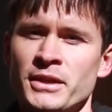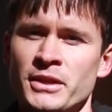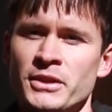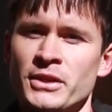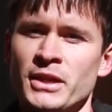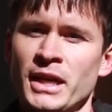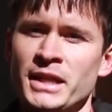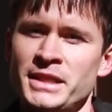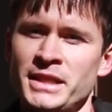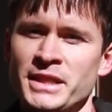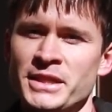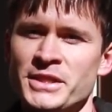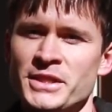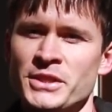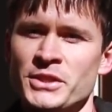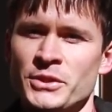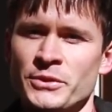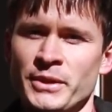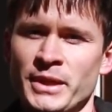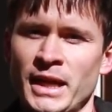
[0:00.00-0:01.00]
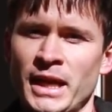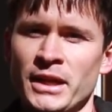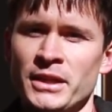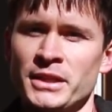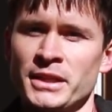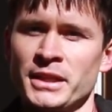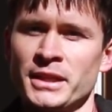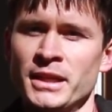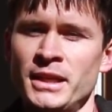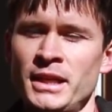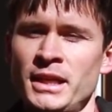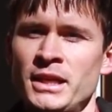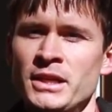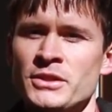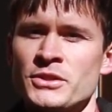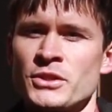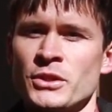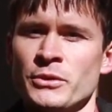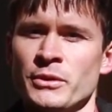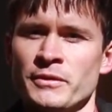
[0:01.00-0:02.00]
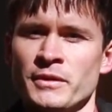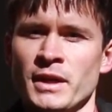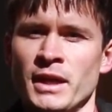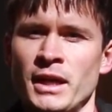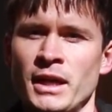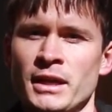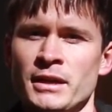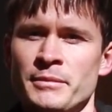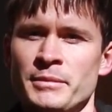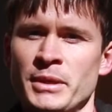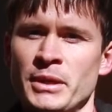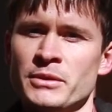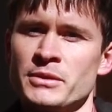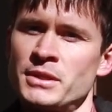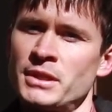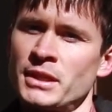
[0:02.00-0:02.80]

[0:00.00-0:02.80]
good ideas into reality. So we've got about